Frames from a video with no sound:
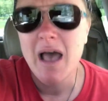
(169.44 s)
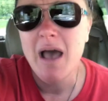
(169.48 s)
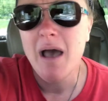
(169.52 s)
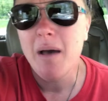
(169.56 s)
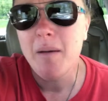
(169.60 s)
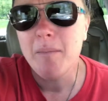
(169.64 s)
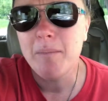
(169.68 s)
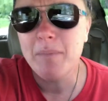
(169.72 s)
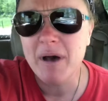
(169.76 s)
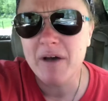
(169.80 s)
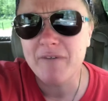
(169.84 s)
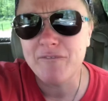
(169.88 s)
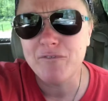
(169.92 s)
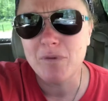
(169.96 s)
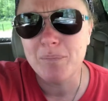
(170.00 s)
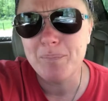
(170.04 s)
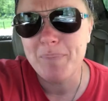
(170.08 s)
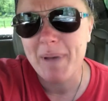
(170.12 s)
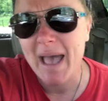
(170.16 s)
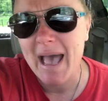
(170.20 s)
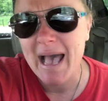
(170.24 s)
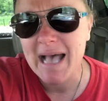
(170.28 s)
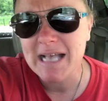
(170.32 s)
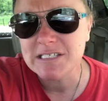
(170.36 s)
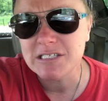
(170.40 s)
But for
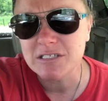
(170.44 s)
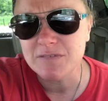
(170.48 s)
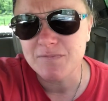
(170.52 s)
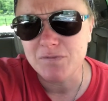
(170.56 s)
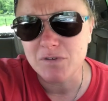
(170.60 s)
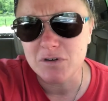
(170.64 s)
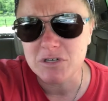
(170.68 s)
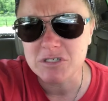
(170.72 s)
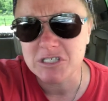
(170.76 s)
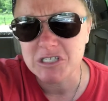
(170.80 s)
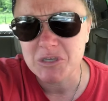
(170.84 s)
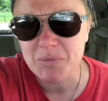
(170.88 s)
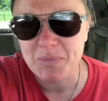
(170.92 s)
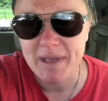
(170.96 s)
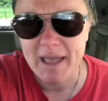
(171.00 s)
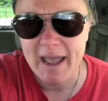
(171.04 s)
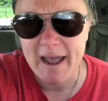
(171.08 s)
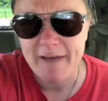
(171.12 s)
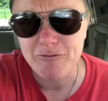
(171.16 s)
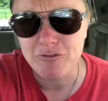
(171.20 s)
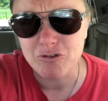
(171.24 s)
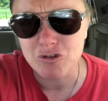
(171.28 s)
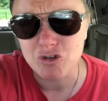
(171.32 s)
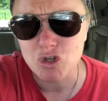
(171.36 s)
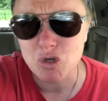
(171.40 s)
PASS, the first thing we
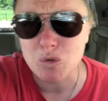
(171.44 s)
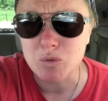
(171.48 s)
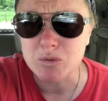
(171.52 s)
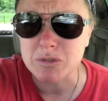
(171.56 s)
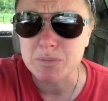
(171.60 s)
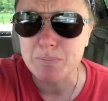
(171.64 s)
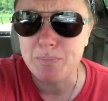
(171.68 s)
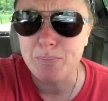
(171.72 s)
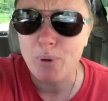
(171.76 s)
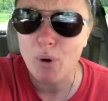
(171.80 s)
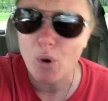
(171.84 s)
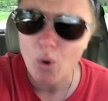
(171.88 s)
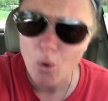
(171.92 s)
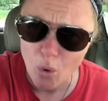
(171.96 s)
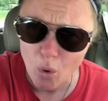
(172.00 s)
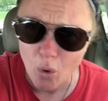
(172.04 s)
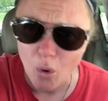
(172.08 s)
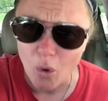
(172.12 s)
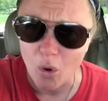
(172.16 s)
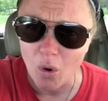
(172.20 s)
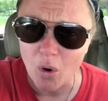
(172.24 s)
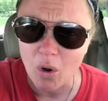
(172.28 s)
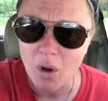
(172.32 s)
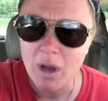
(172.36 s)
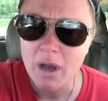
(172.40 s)
have to do is
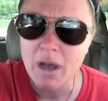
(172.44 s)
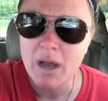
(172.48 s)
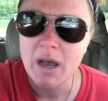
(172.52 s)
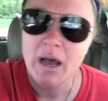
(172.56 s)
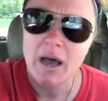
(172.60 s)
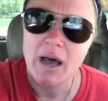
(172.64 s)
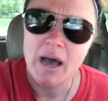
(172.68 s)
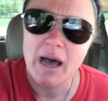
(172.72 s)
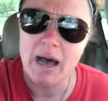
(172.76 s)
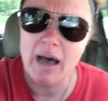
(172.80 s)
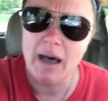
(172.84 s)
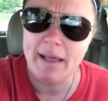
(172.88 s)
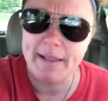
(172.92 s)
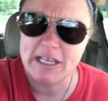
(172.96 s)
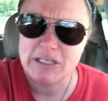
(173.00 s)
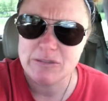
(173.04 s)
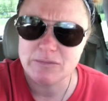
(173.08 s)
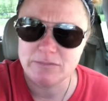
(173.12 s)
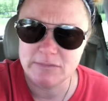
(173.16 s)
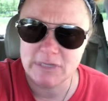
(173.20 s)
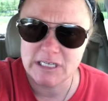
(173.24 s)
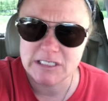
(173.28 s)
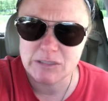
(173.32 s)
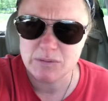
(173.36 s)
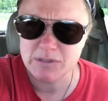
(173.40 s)
pull.
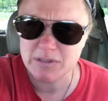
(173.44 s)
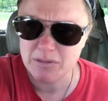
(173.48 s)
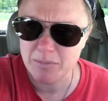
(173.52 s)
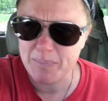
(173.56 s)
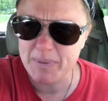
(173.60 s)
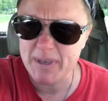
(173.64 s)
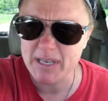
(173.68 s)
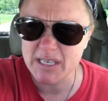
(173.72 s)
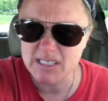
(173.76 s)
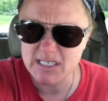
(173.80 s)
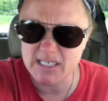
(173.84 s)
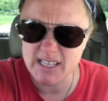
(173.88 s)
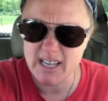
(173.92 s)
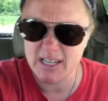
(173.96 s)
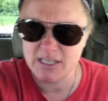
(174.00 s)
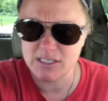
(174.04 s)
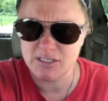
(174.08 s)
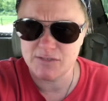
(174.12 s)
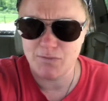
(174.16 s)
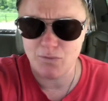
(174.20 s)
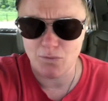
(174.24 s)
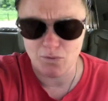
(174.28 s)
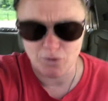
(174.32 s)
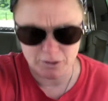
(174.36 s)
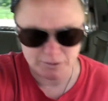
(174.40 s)
That's what the P stands
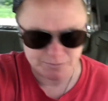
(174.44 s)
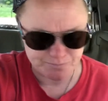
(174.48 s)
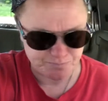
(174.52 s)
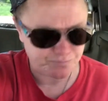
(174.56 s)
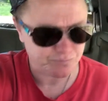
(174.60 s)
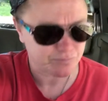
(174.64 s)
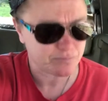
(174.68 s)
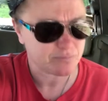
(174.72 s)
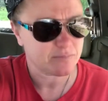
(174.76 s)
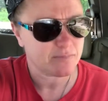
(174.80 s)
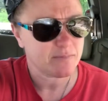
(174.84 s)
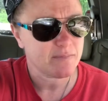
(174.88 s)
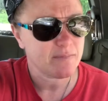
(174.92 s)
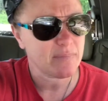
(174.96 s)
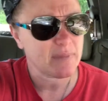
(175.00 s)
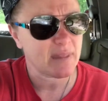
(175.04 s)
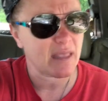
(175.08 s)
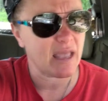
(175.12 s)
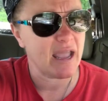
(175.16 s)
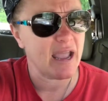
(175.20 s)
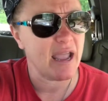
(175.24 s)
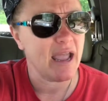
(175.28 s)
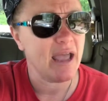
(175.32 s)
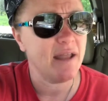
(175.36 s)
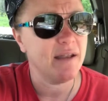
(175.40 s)
for.
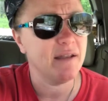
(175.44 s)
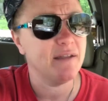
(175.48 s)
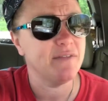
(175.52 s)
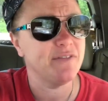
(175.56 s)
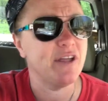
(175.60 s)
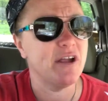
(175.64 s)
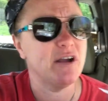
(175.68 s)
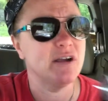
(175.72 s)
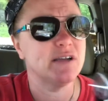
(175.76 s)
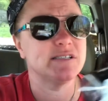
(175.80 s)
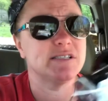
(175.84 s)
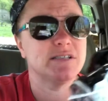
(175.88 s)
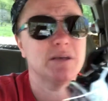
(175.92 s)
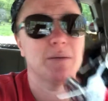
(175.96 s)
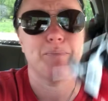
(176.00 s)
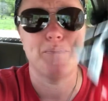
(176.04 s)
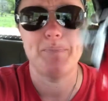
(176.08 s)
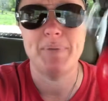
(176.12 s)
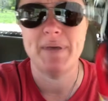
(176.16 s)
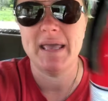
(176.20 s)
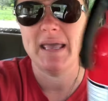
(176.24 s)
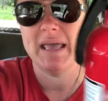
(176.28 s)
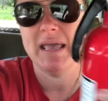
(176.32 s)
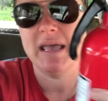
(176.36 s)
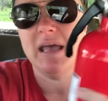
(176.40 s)
And there's a
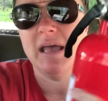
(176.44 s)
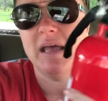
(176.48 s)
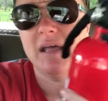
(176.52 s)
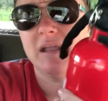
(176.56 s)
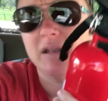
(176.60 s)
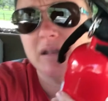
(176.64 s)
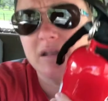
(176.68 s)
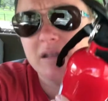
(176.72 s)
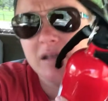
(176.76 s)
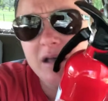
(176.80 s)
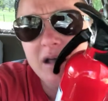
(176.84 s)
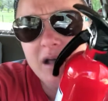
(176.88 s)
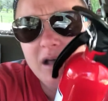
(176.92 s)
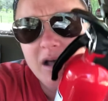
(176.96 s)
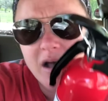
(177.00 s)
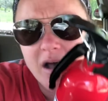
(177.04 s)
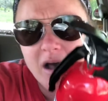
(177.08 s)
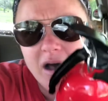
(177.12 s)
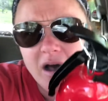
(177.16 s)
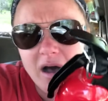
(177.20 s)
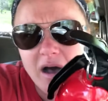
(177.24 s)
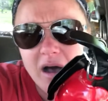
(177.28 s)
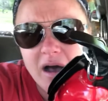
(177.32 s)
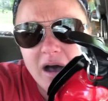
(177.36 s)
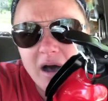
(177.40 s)
pin.
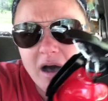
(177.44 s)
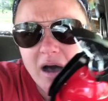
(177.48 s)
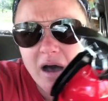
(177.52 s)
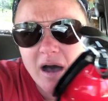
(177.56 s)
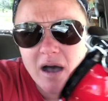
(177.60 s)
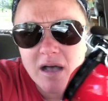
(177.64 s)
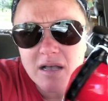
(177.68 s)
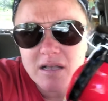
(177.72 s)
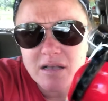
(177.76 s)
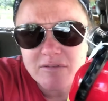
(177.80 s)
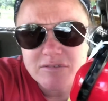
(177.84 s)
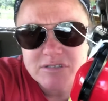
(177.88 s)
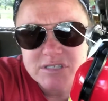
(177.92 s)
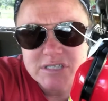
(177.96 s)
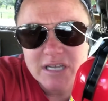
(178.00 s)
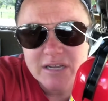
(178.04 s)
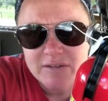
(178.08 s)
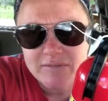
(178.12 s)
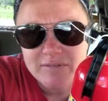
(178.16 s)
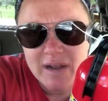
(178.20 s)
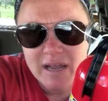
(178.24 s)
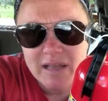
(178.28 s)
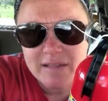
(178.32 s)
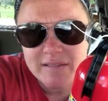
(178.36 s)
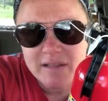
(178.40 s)
See
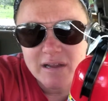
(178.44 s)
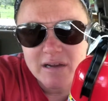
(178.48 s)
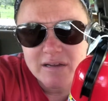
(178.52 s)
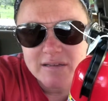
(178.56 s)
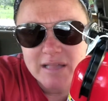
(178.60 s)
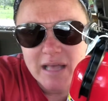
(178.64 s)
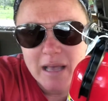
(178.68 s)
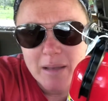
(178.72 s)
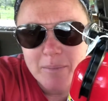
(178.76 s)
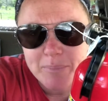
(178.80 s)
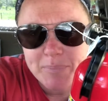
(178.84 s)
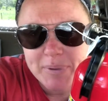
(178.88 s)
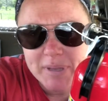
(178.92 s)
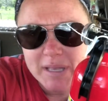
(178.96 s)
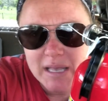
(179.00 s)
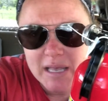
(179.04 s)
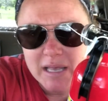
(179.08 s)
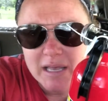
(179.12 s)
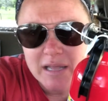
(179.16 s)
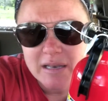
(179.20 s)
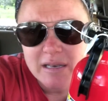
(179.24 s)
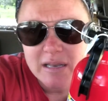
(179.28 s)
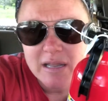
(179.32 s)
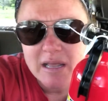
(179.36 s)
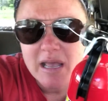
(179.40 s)
right there, that
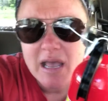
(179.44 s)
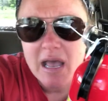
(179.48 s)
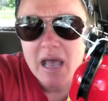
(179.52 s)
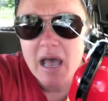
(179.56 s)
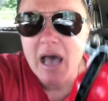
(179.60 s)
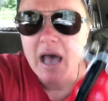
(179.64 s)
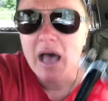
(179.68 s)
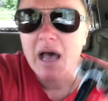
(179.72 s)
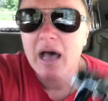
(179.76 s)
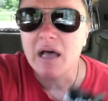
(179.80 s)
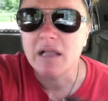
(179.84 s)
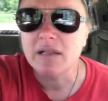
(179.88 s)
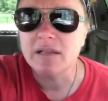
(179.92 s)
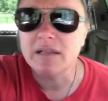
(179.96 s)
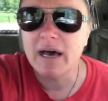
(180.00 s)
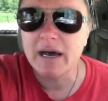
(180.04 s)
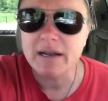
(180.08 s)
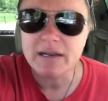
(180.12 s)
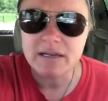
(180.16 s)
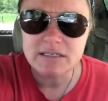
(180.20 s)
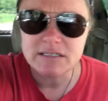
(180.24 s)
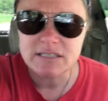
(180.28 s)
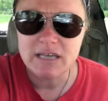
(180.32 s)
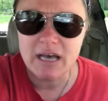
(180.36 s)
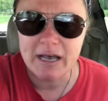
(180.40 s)
pin? A
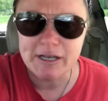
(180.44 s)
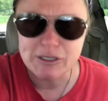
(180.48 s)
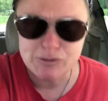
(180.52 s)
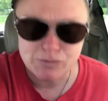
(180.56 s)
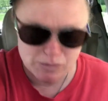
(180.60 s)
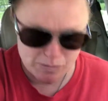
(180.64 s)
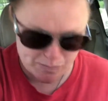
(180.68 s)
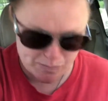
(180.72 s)
lot of times when